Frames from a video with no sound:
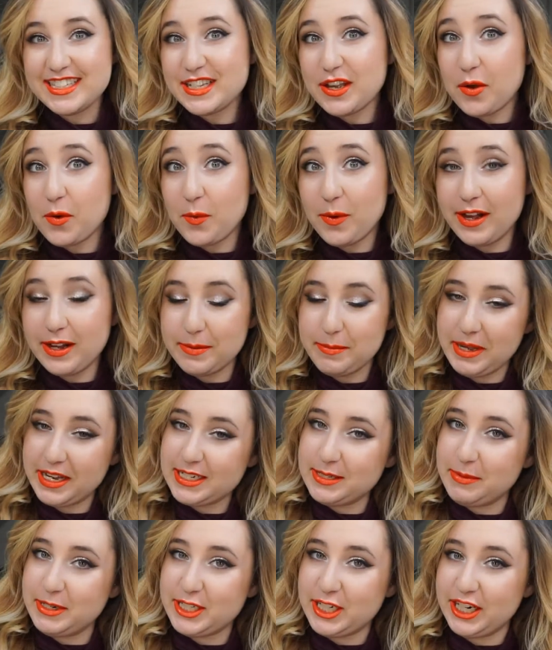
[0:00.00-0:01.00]
guys, welcome back
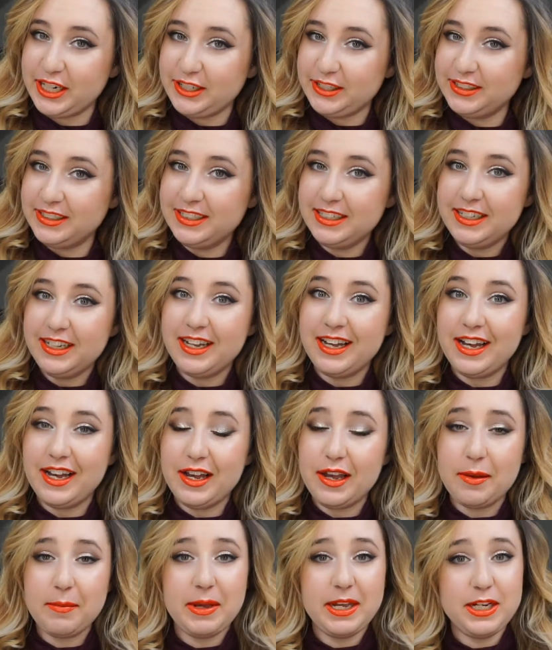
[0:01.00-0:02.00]
to my channel.
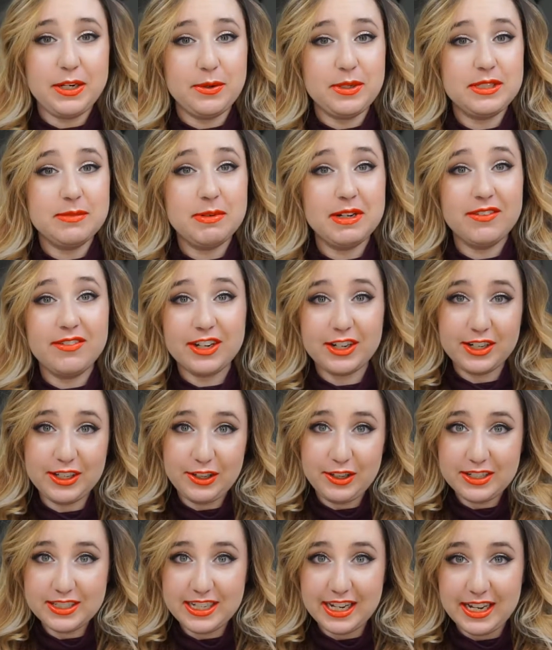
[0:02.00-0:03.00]
I know it's been a very
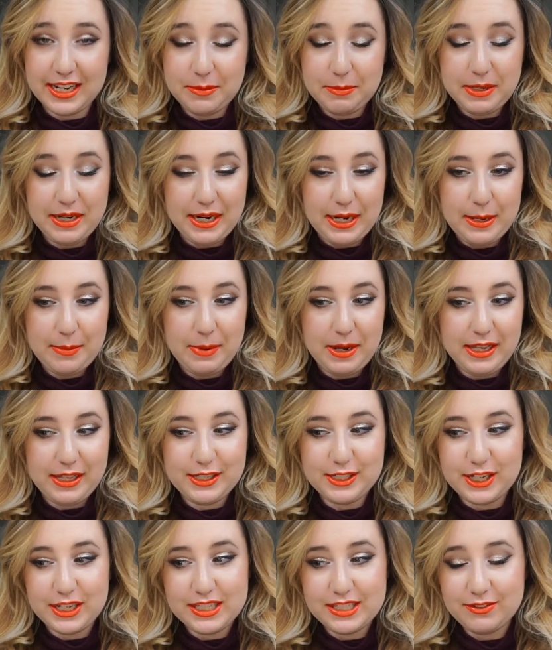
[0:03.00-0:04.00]
long time and I
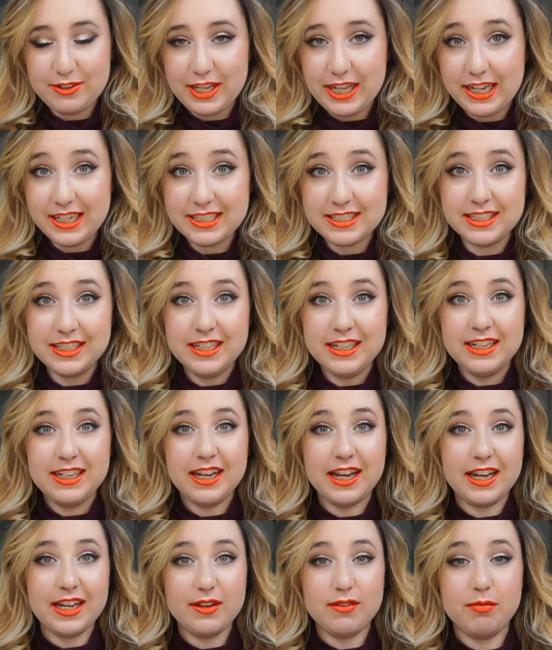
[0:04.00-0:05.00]
apologize for that.
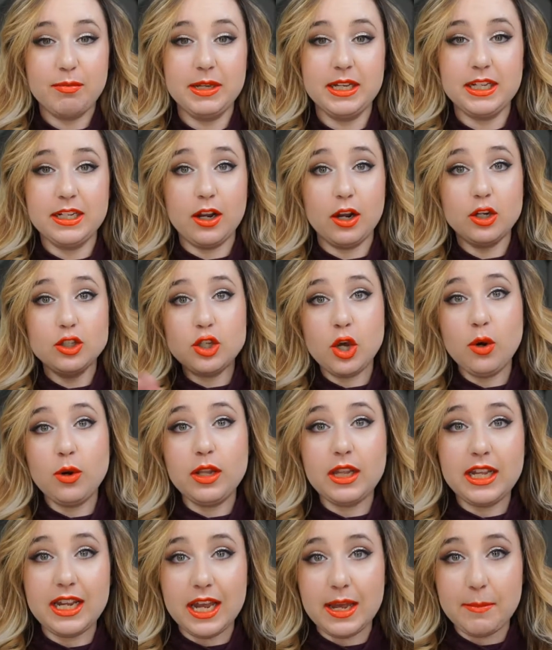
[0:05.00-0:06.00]
I have been
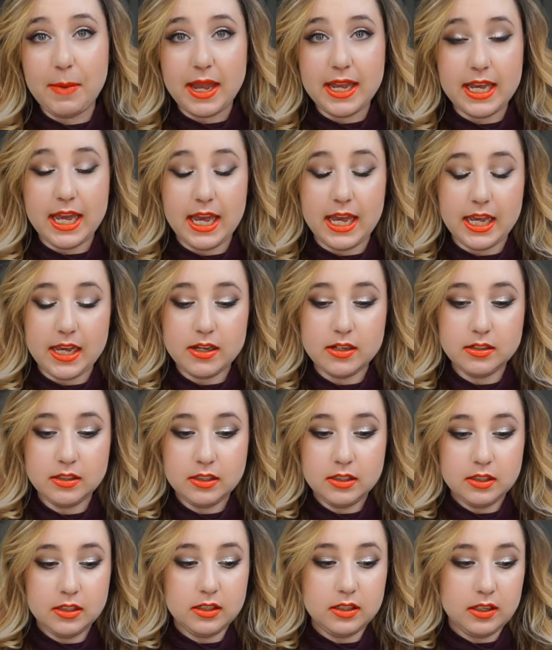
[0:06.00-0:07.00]
totally MIA
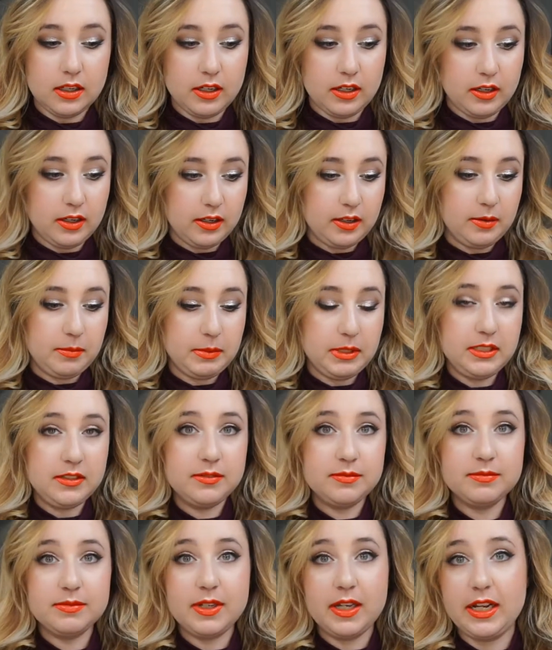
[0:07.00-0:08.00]
and
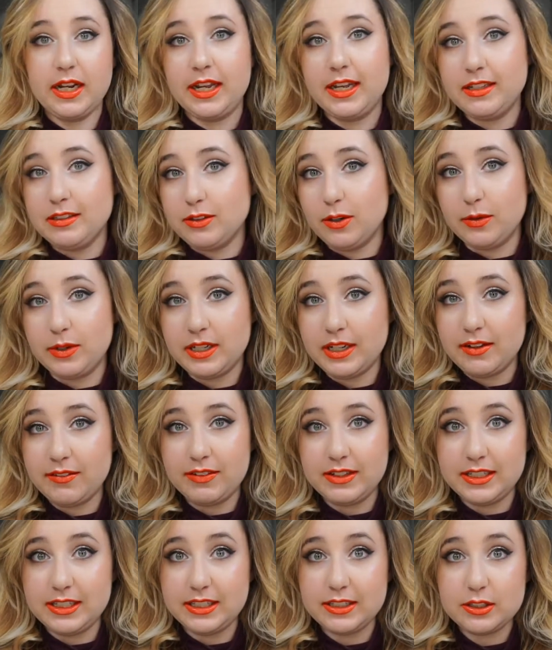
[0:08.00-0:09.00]
I don't have
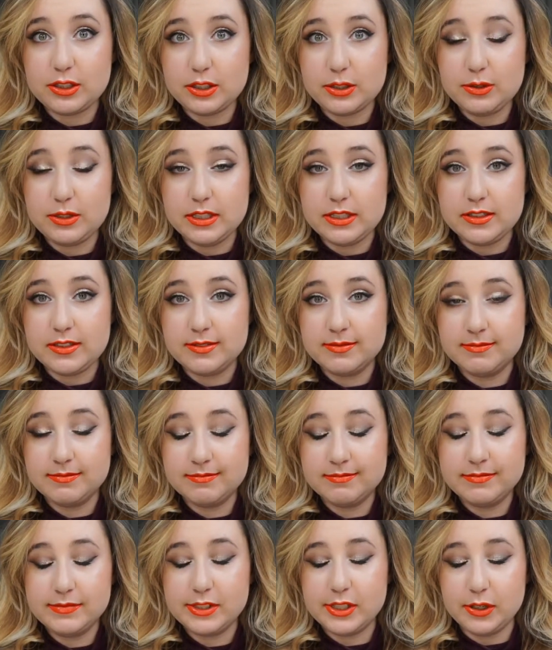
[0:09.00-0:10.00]
any excuses,
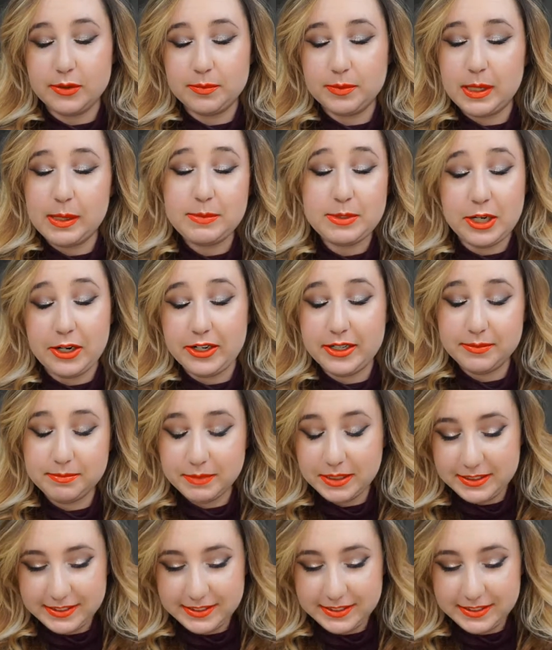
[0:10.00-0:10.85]
so I'm sorry.